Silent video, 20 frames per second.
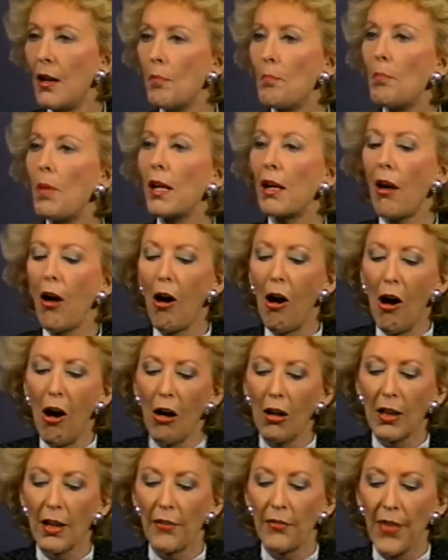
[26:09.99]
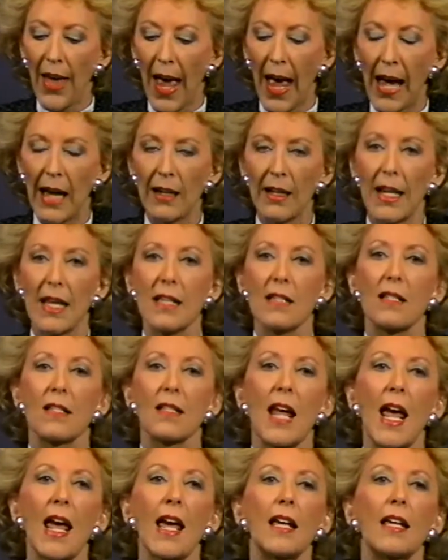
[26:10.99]
But all of that is
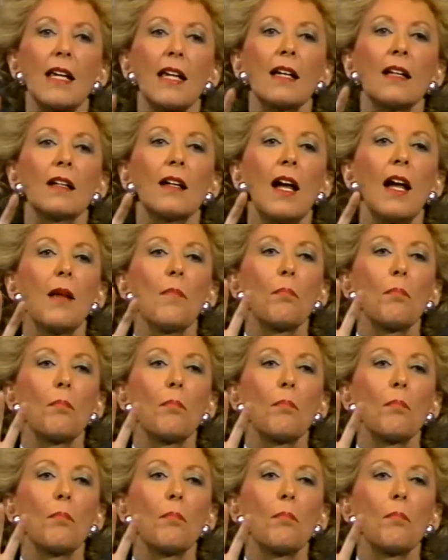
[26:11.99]
taking